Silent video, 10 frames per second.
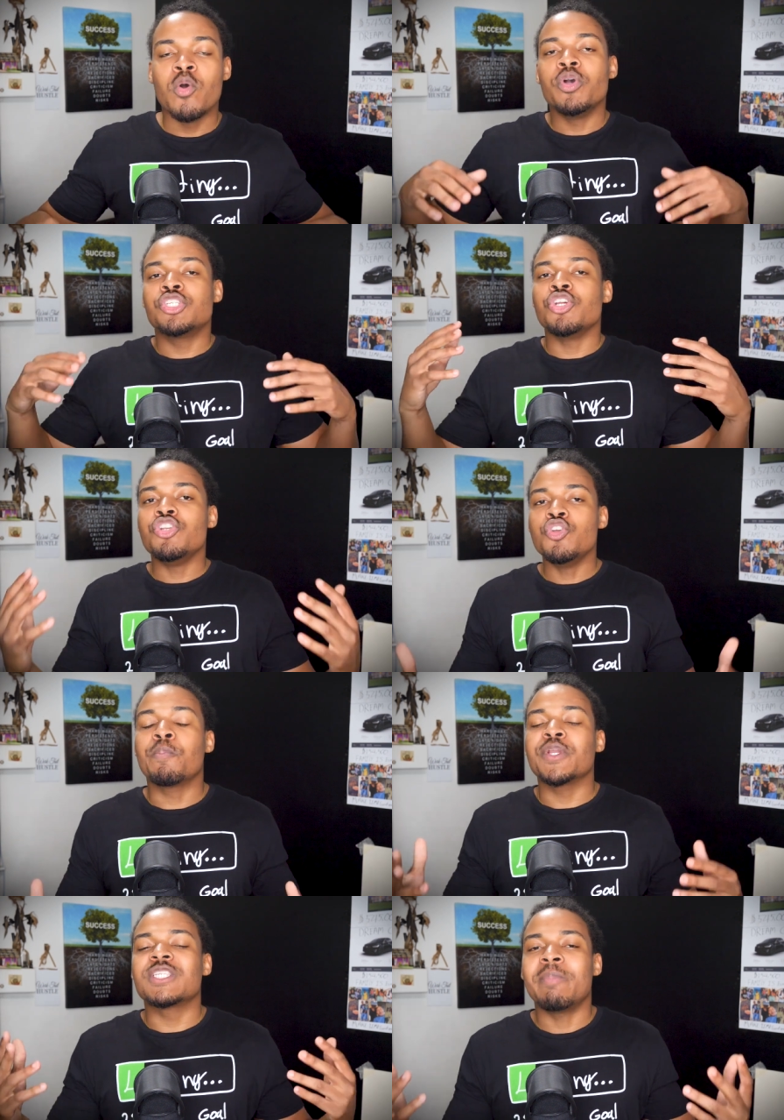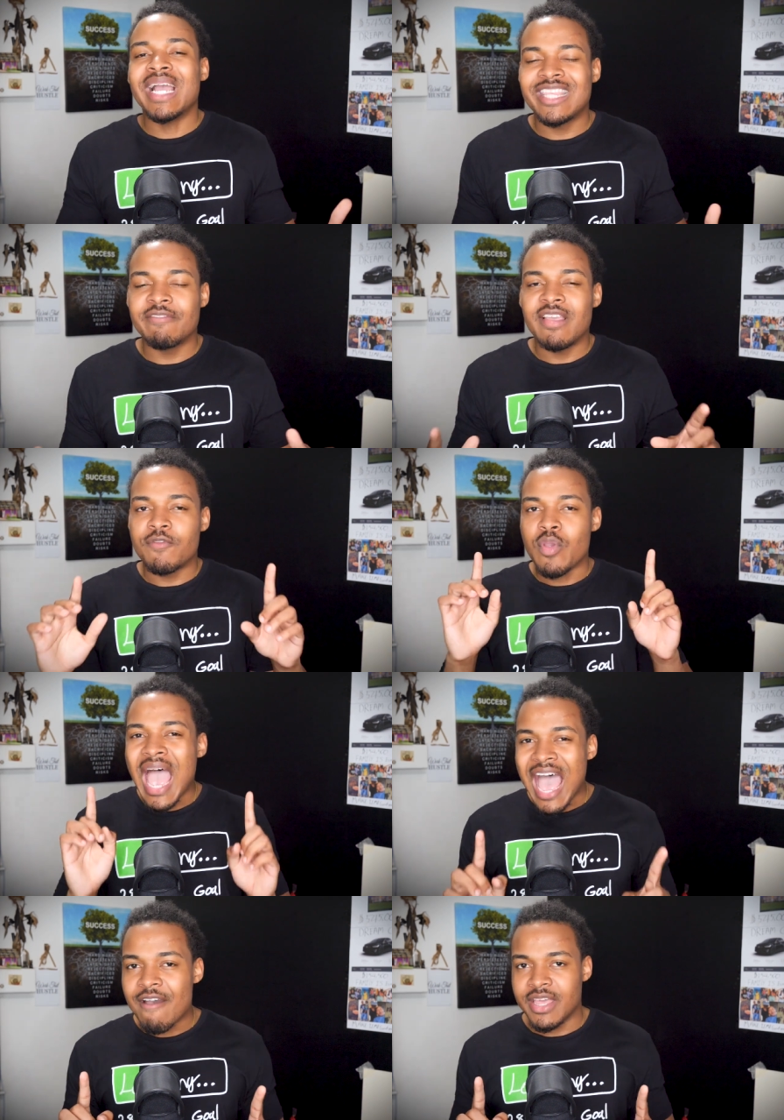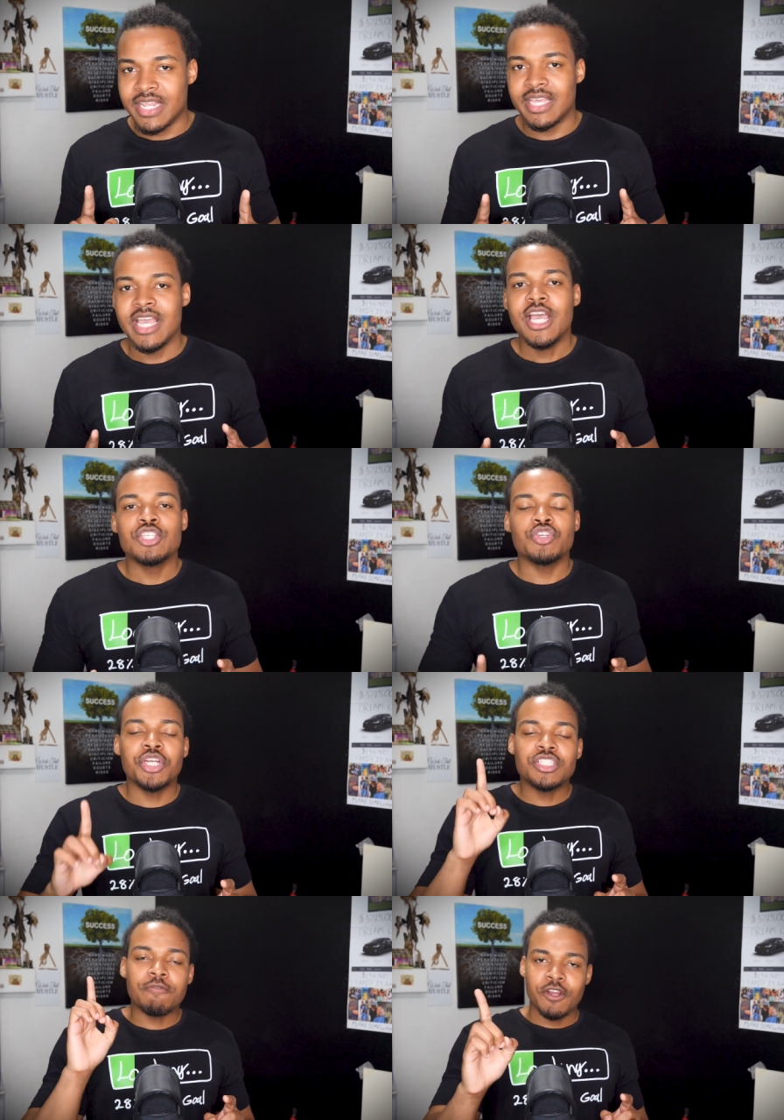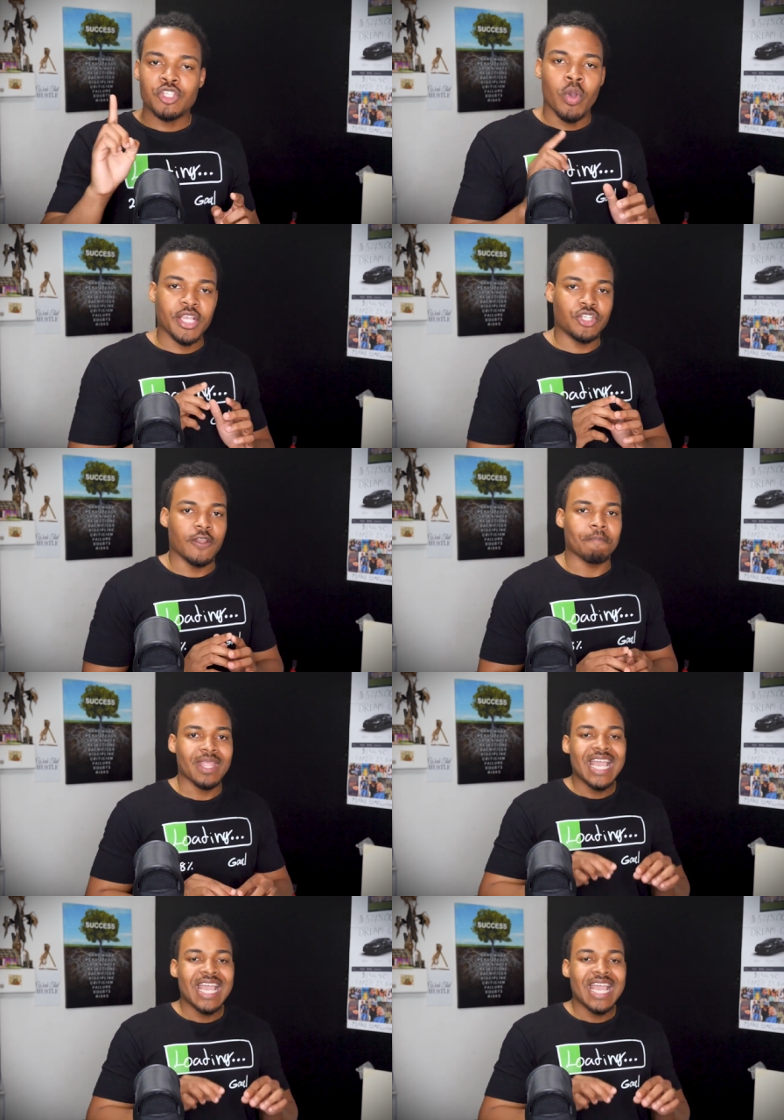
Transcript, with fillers: with your new perspective if you have any. So here's the first question.